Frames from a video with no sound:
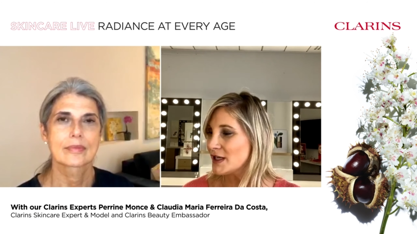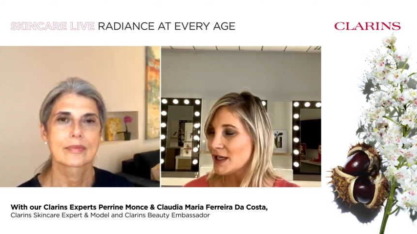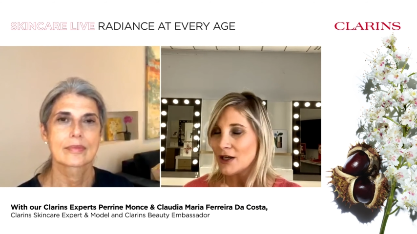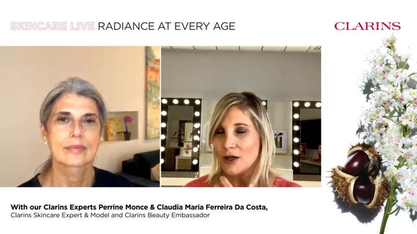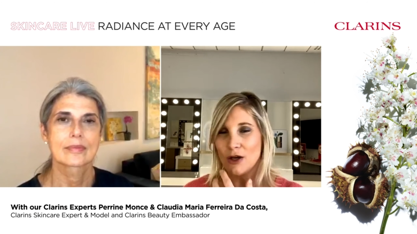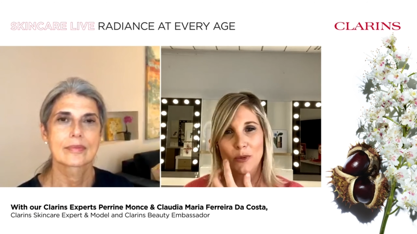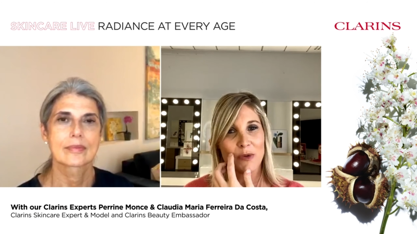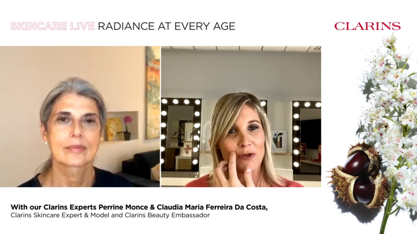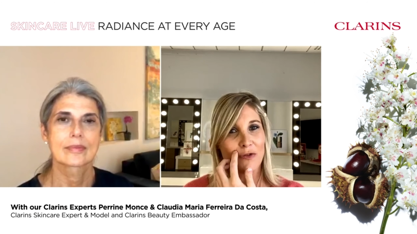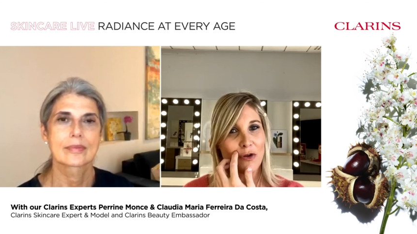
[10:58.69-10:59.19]
Speaker 1: uh,
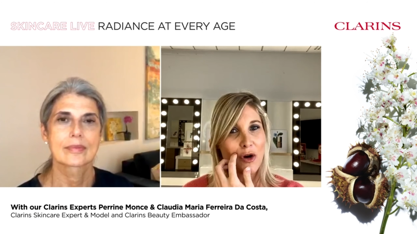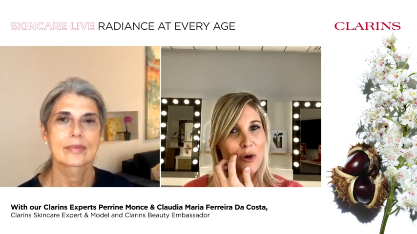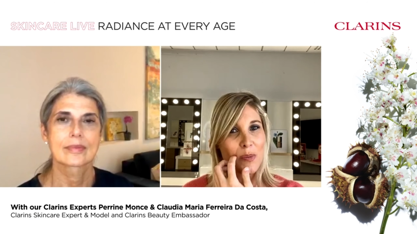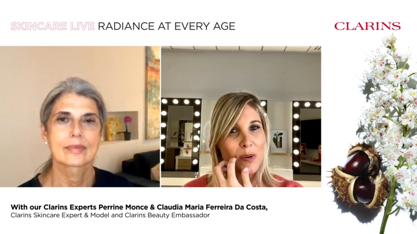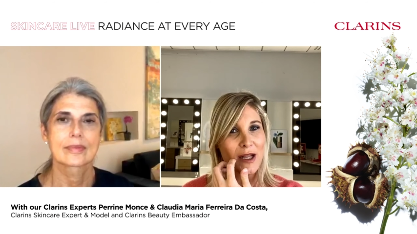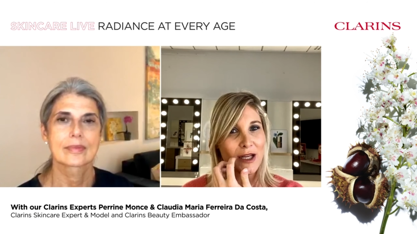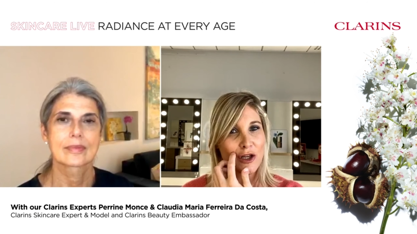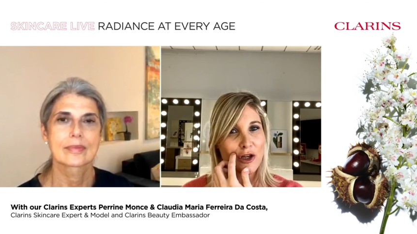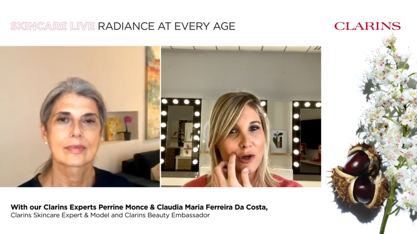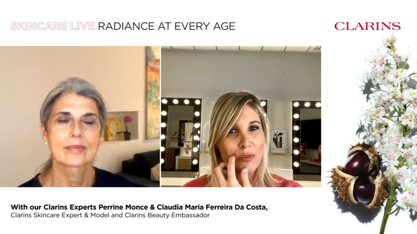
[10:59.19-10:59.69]
before
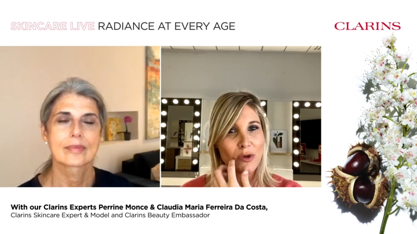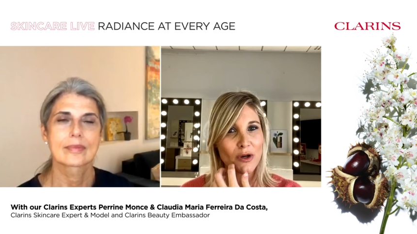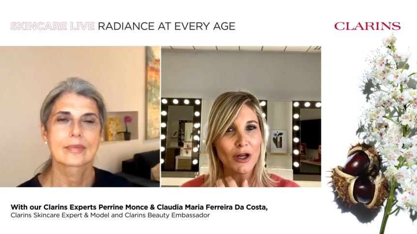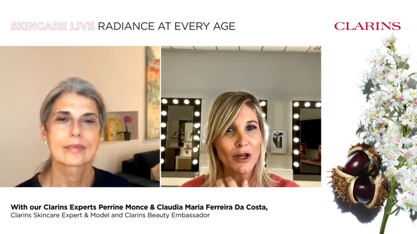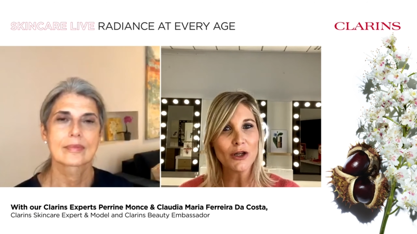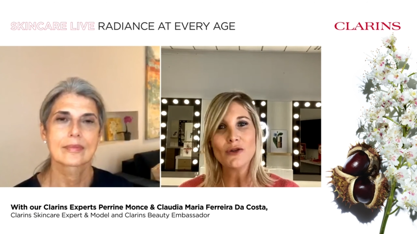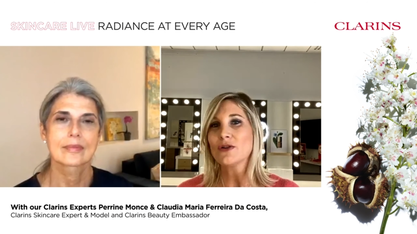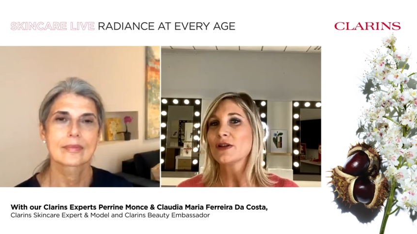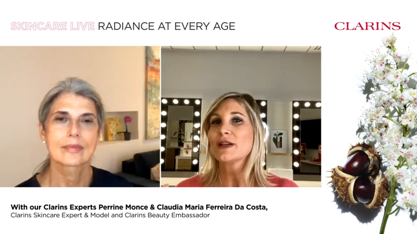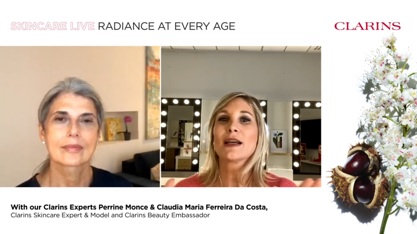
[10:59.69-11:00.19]
applying your
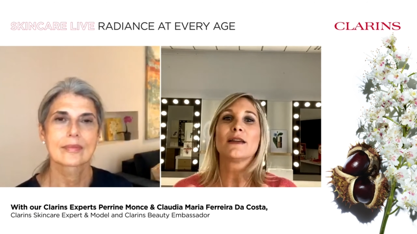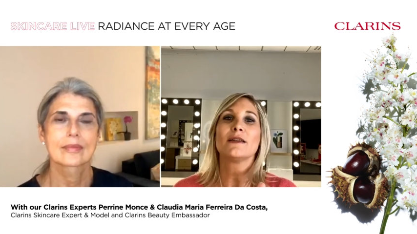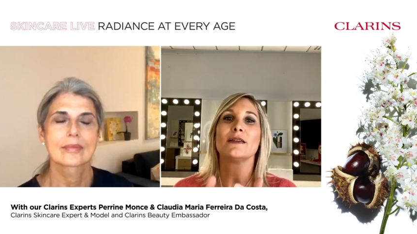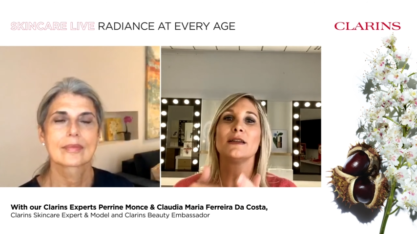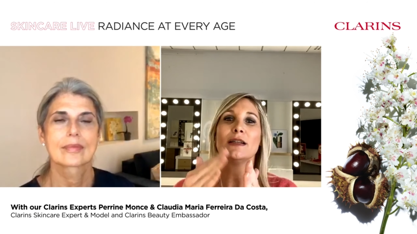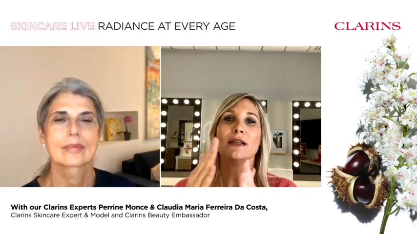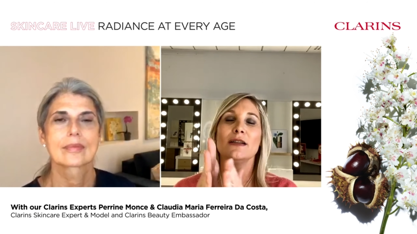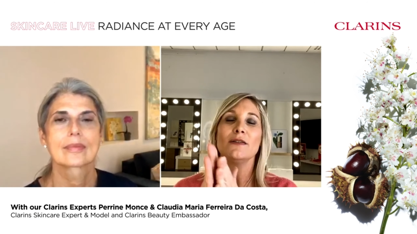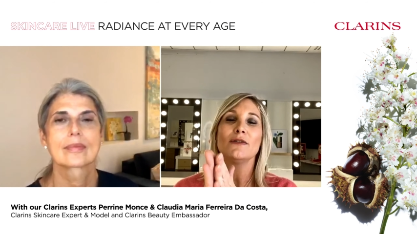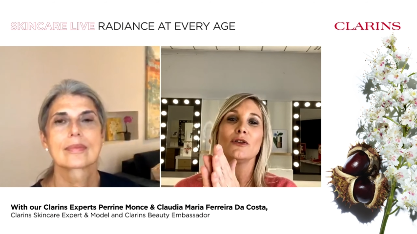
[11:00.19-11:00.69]
product, you can
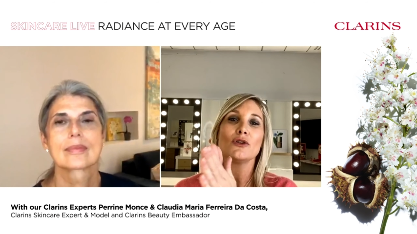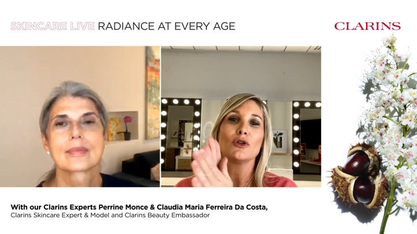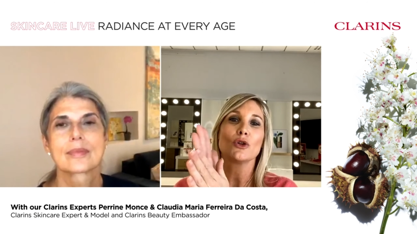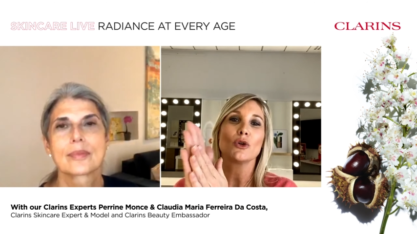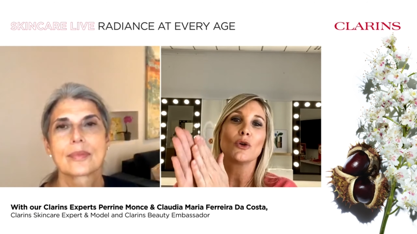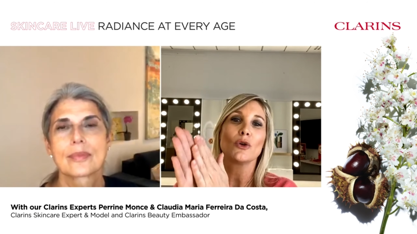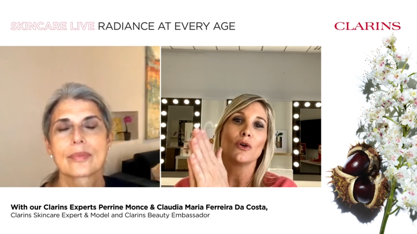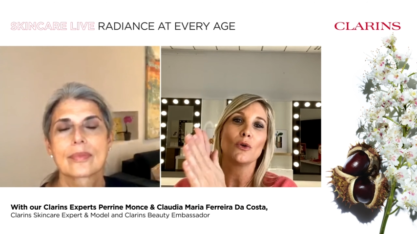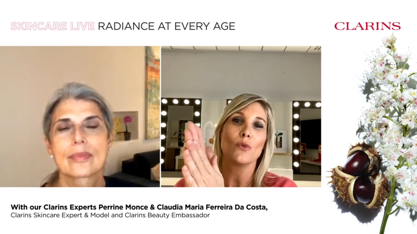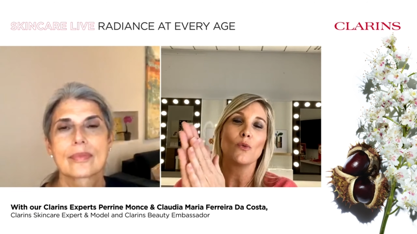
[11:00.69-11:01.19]
even
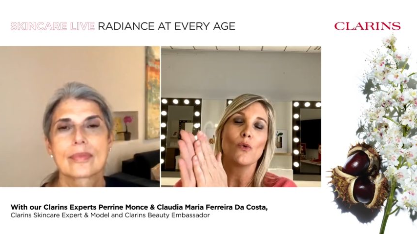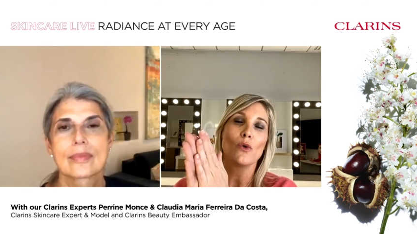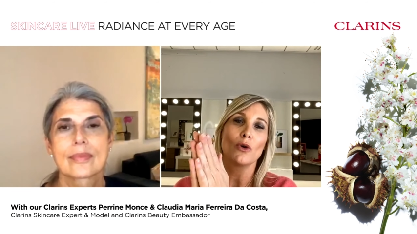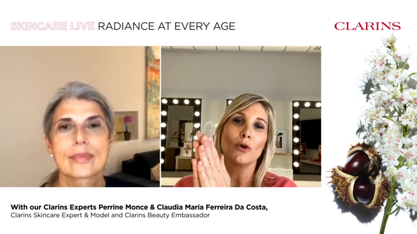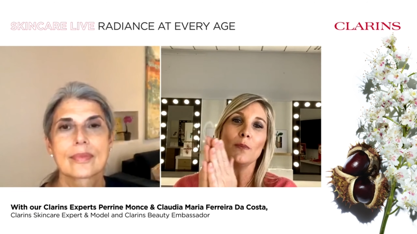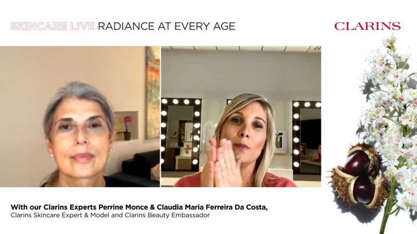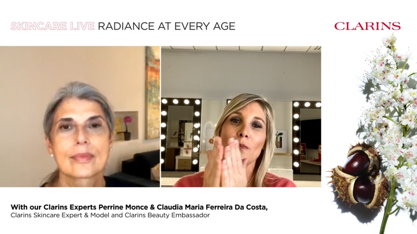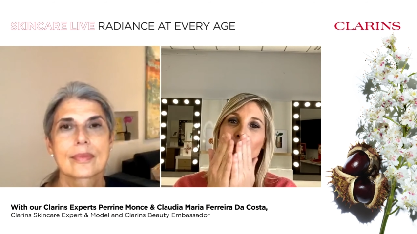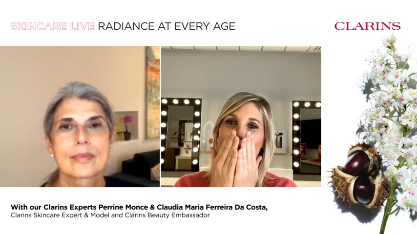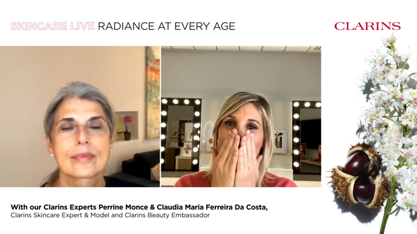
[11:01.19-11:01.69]
warm,